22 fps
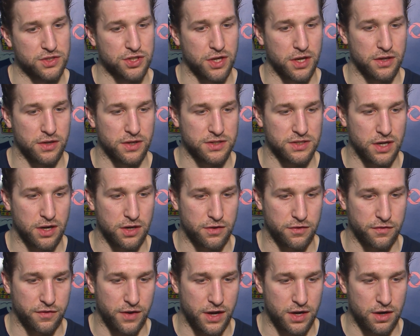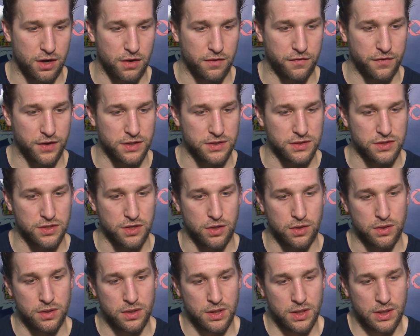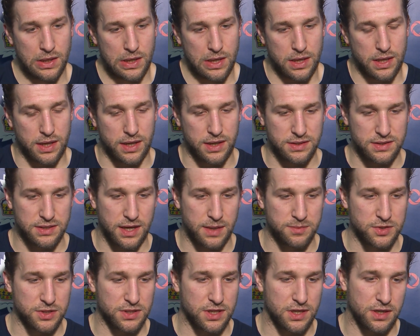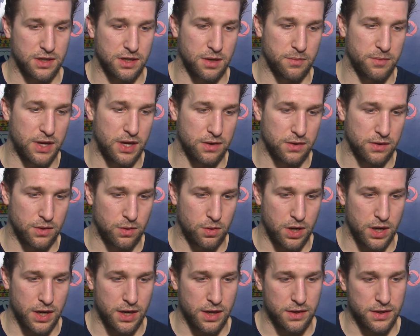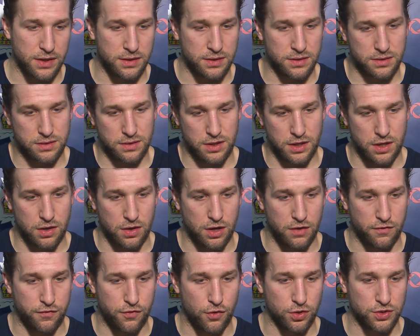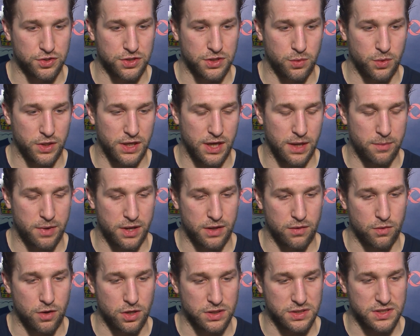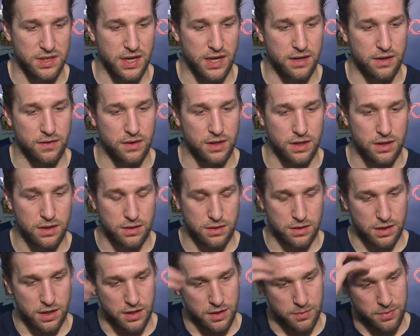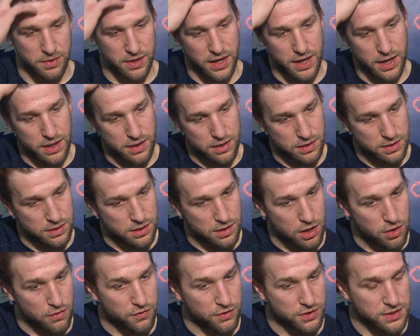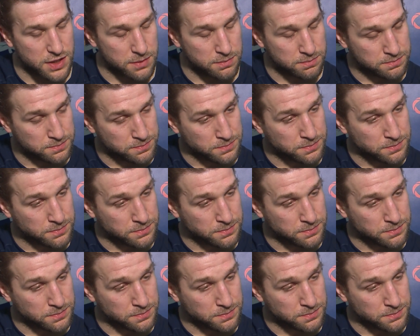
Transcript: other. It's hard to find offense. So a lot of times it's going to come down to the wire. And, you know, unfortunately, we came on the wrong side of the play on overtime.